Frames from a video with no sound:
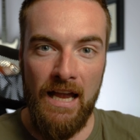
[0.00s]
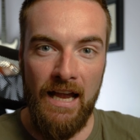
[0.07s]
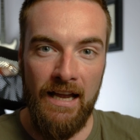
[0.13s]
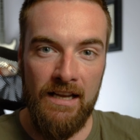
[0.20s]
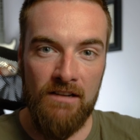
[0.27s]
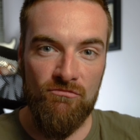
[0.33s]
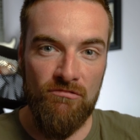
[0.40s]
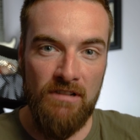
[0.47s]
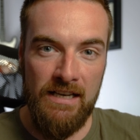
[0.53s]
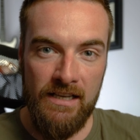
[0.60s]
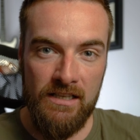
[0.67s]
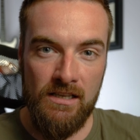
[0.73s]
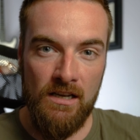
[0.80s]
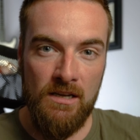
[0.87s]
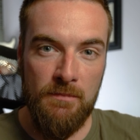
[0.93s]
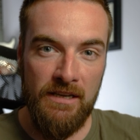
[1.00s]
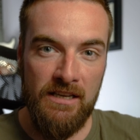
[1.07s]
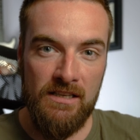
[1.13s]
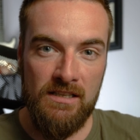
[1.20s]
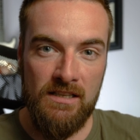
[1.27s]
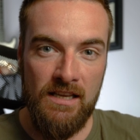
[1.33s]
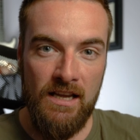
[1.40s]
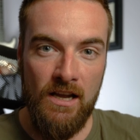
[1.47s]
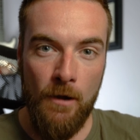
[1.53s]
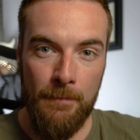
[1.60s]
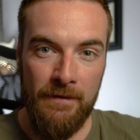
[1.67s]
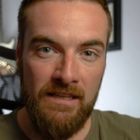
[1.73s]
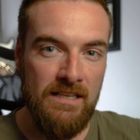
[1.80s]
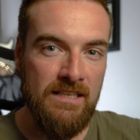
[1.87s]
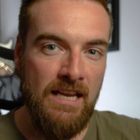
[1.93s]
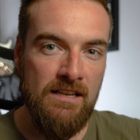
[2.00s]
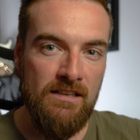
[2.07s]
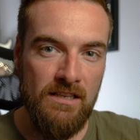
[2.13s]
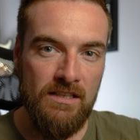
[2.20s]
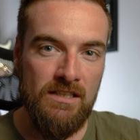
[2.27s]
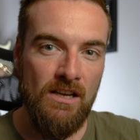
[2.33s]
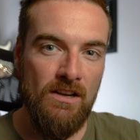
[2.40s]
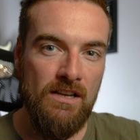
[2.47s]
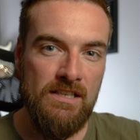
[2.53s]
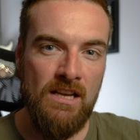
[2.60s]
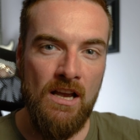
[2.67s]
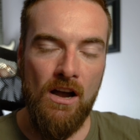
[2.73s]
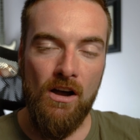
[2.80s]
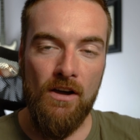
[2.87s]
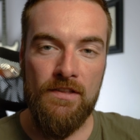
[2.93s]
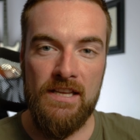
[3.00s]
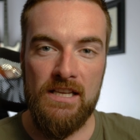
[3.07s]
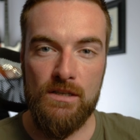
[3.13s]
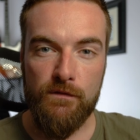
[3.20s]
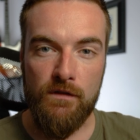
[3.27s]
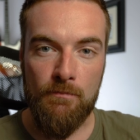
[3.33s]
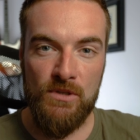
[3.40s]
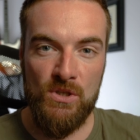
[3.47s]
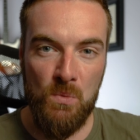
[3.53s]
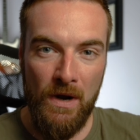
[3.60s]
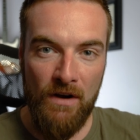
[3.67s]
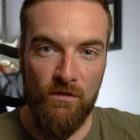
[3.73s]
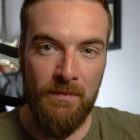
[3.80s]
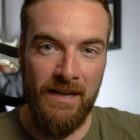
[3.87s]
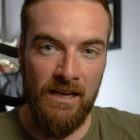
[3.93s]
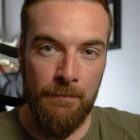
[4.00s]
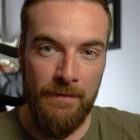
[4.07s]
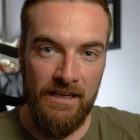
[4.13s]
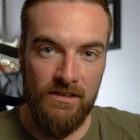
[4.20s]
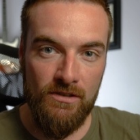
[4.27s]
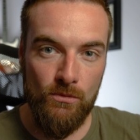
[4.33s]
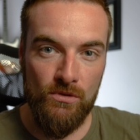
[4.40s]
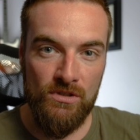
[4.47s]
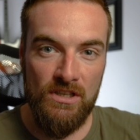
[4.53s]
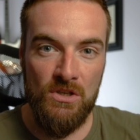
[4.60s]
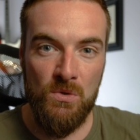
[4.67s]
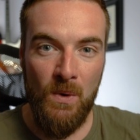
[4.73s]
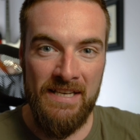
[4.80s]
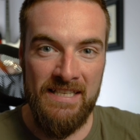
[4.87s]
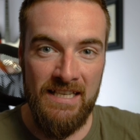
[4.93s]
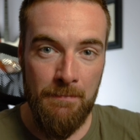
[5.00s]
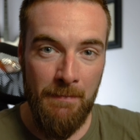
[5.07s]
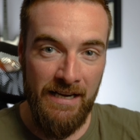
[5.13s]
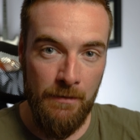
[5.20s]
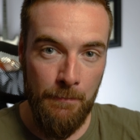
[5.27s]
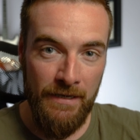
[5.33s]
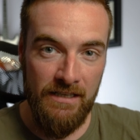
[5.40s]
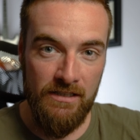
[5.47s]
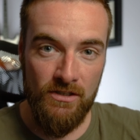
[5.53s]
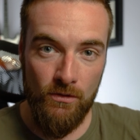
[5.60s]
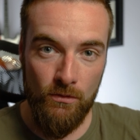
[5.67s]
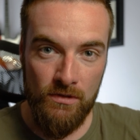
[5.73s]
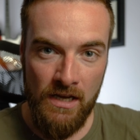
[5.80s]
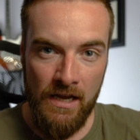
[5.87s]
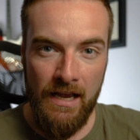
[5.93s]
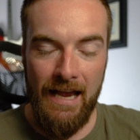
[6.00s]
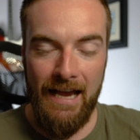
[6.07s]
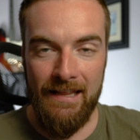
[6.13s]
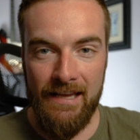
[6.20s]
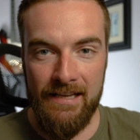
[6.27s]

And really exciting because they're up in the sensor size on this from 12 megapixels to 20 megapixels, and